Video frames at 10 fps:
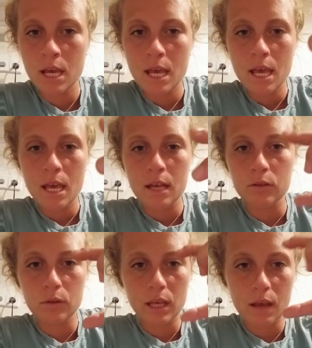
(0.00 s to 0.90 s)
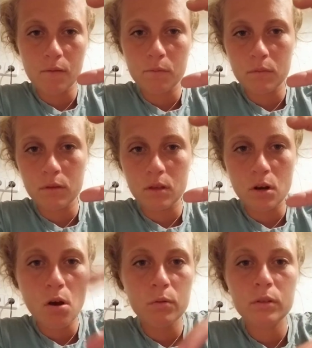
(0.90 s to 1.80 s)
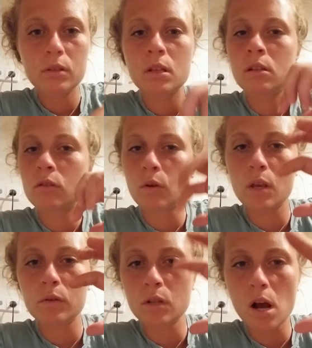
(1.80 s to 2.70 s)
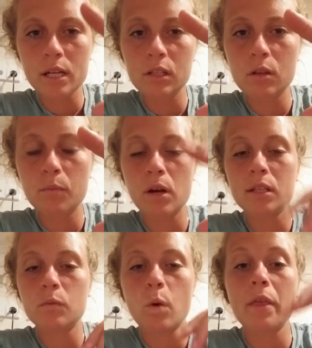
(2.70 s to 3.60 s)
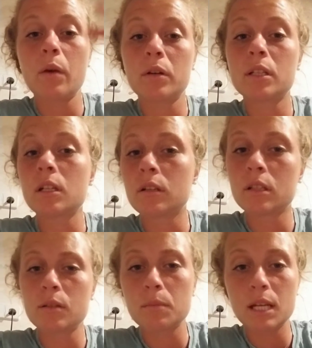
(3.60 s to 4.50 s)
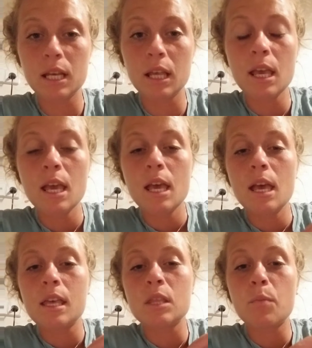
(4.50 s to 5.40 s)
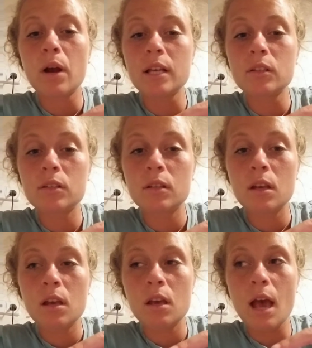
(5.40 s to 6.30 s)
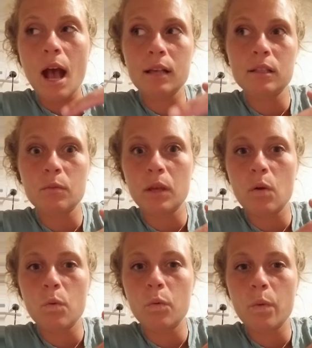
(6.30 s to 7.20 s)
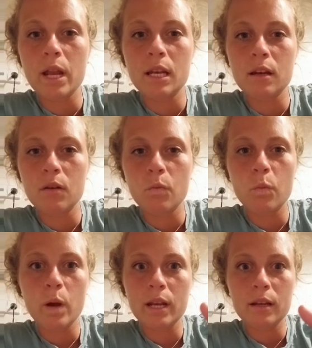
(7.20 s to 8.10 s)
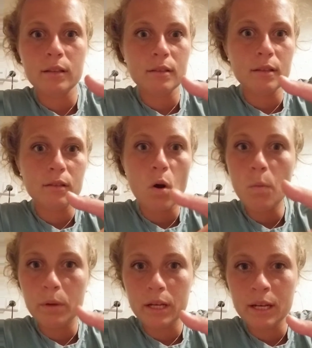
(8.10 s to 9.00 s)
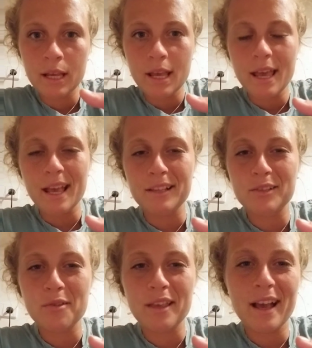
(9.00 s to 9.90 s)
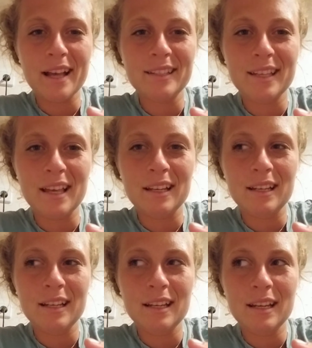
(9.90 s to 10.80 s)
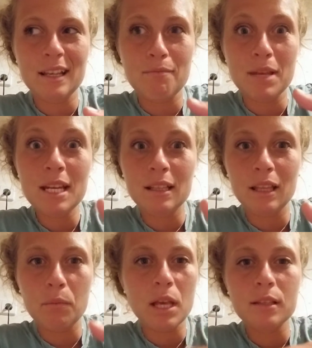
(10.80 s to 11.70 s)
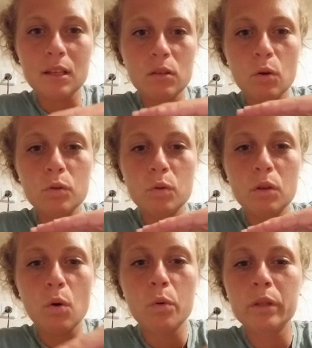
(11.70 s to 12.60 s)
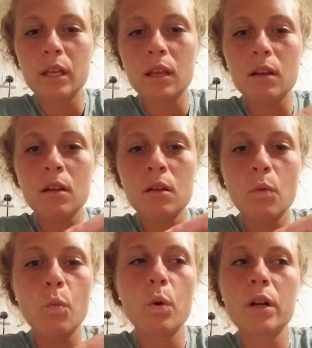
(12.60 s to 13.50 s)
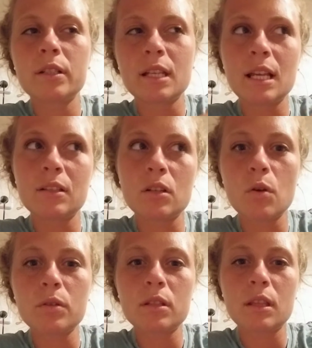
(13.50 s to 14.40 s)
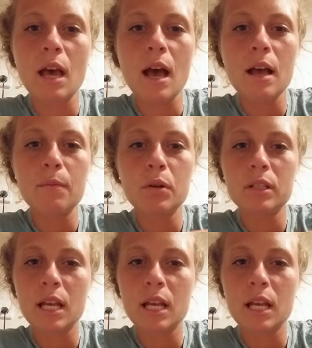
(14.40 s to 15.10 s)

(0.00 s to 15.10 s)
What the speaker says: So they gave him the notes, so he was talking to the press while they were still in this meeting. And the press asked him, well, when is this open? And so the guy said immediately, because those are the only words in his notes that pertain to